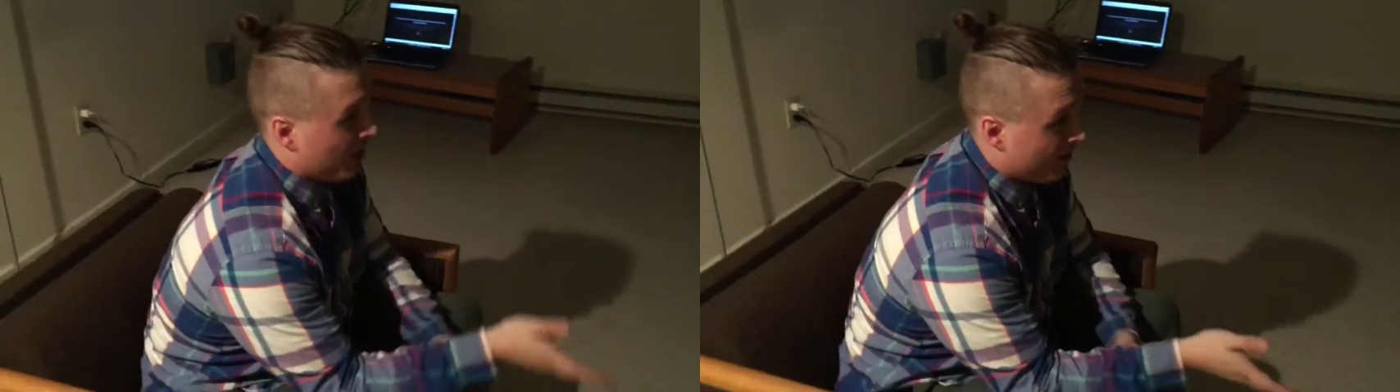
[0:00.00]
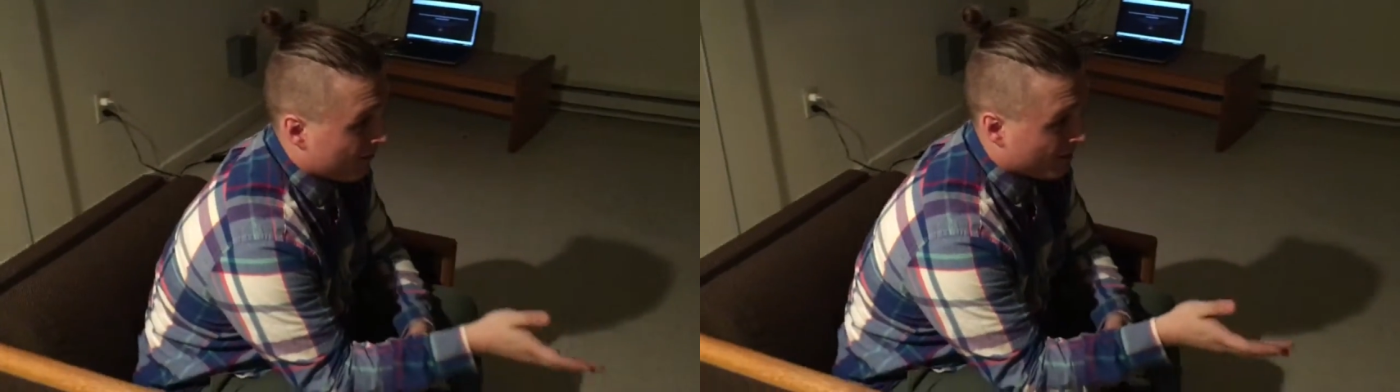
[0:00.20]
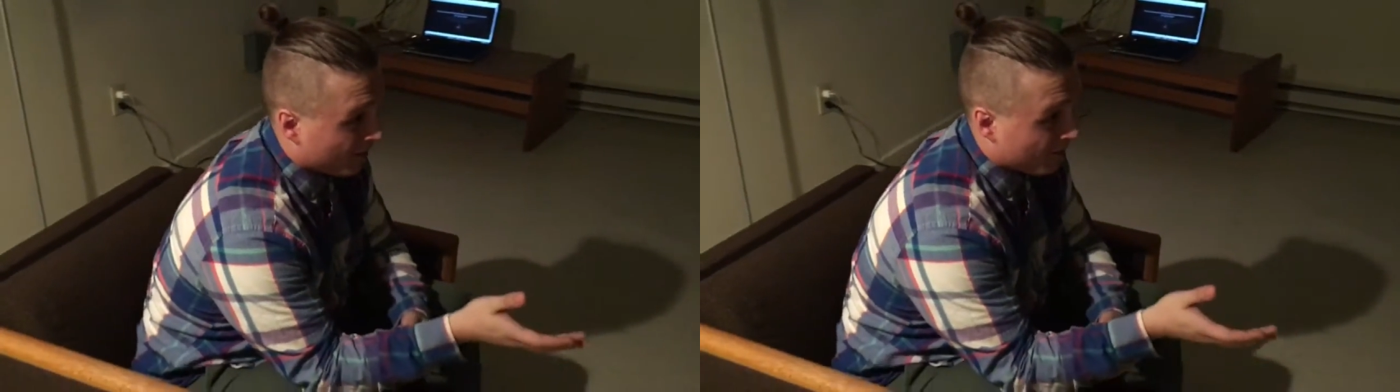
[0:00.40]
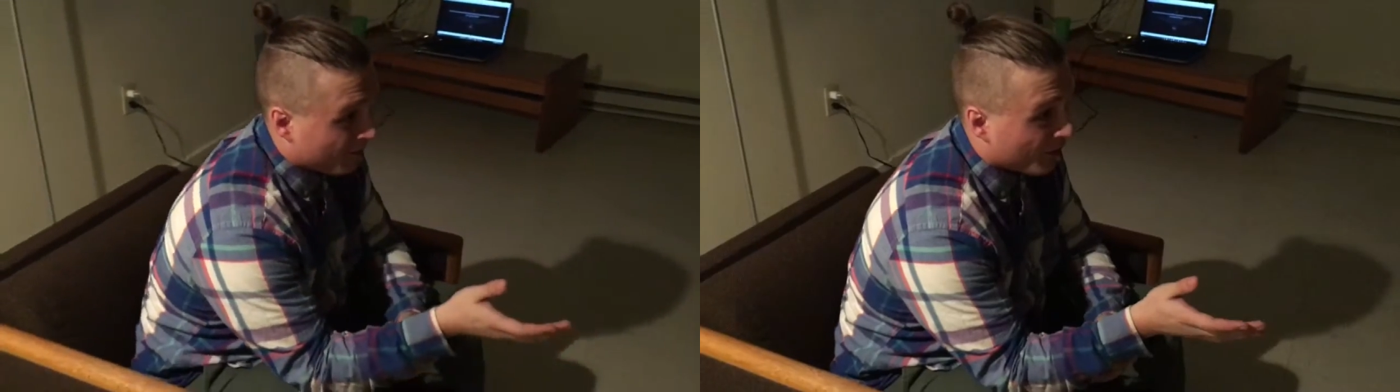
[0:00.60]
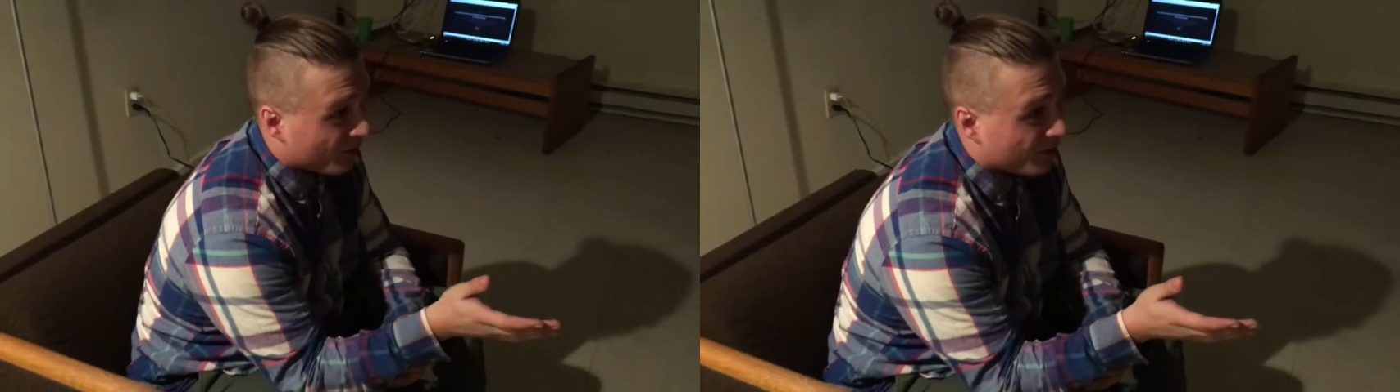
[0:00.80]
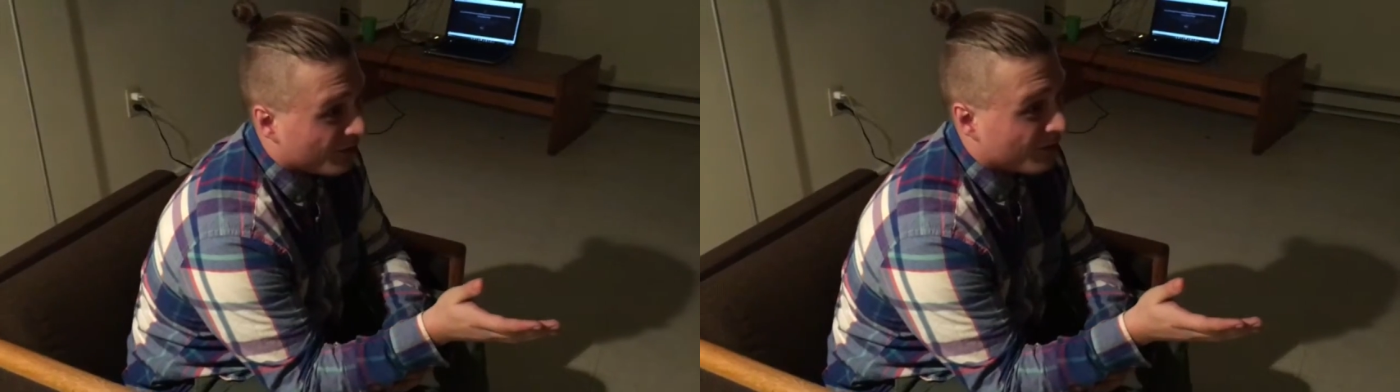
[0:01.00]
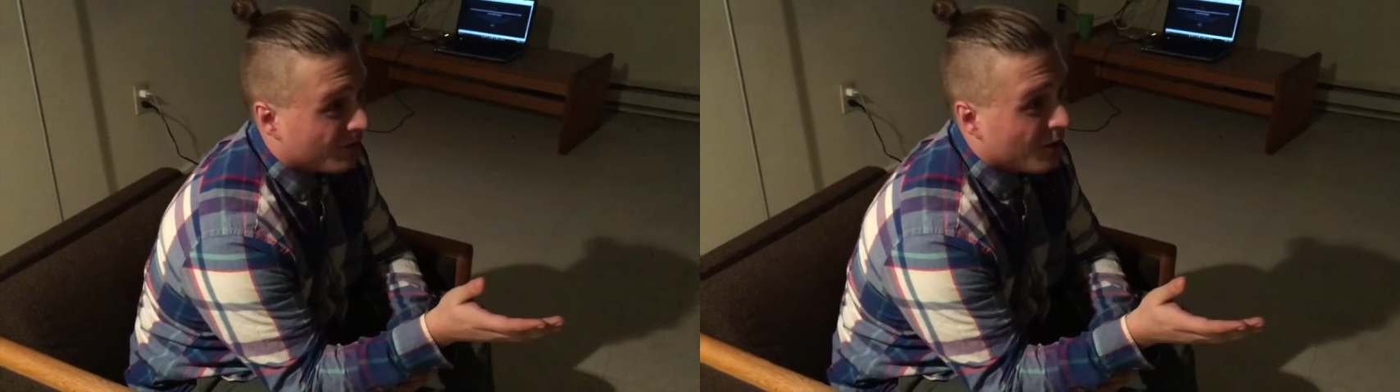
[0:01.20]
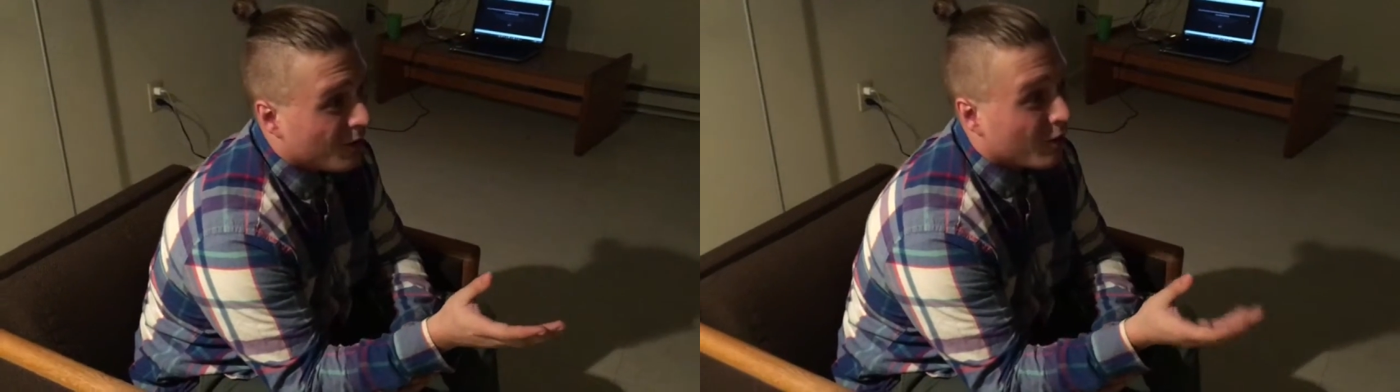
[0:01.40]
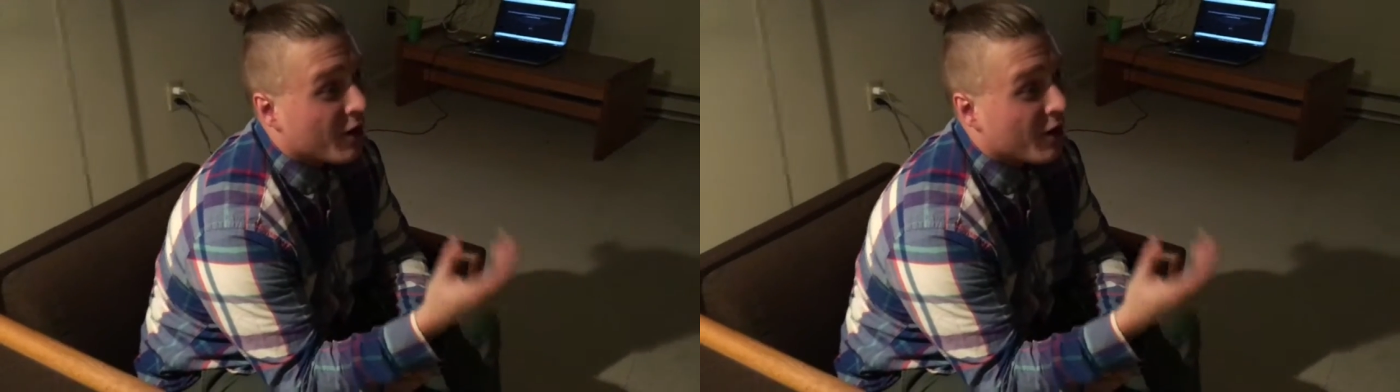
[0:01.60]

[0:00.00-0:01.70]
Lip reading: yet, but a personal one